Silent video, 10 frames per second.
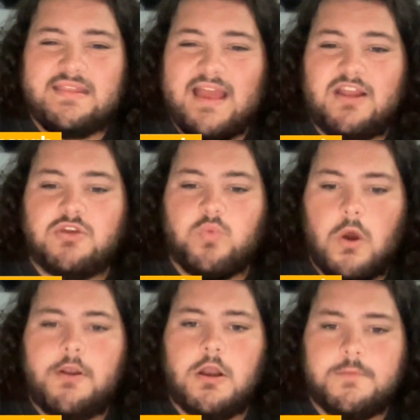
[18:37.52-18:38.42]
that could
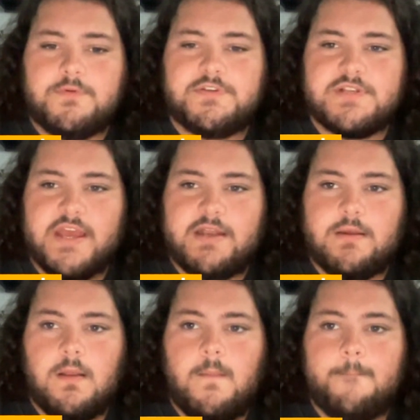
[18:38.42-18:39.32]
100%
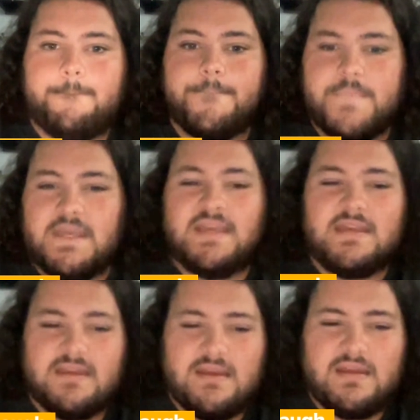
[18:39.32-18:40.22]

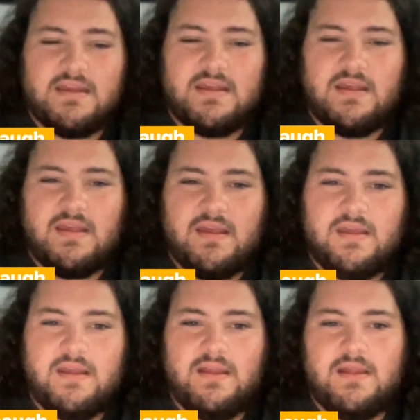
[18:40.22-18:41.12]
be
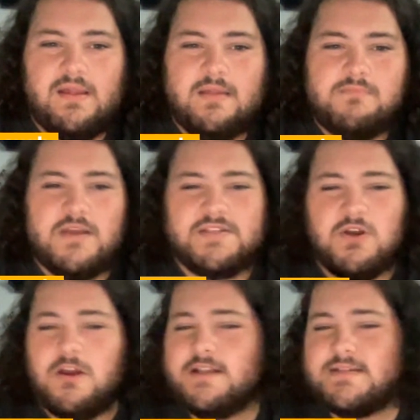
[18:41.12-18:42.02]
Pitt
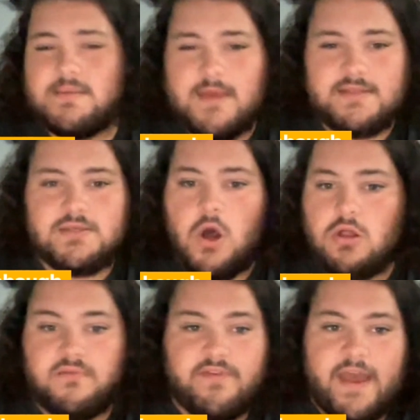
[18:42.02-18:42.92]
targets, commits,
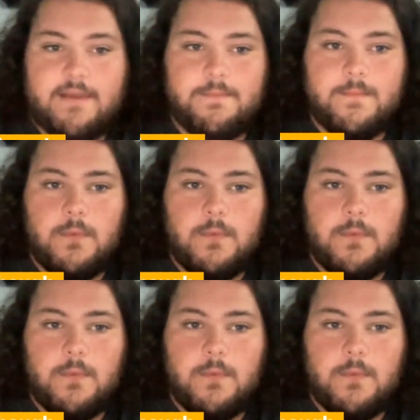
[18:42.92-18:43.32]
all of that.